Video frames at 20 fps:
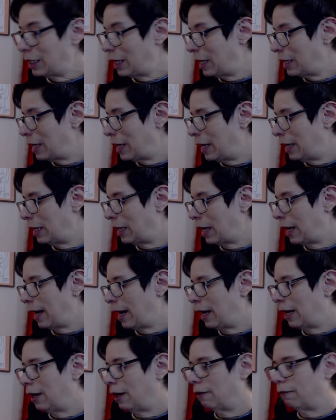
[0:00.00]
And then I
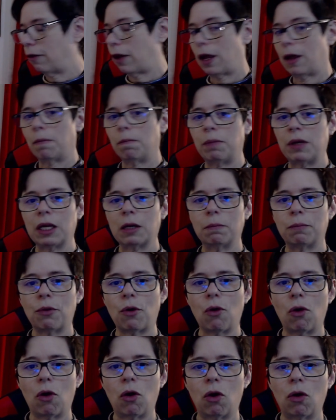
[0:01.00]
have a big
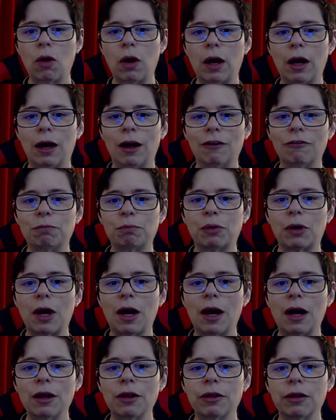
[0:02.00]
bowl of
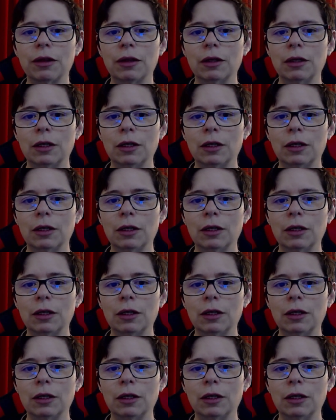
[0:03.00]
broth.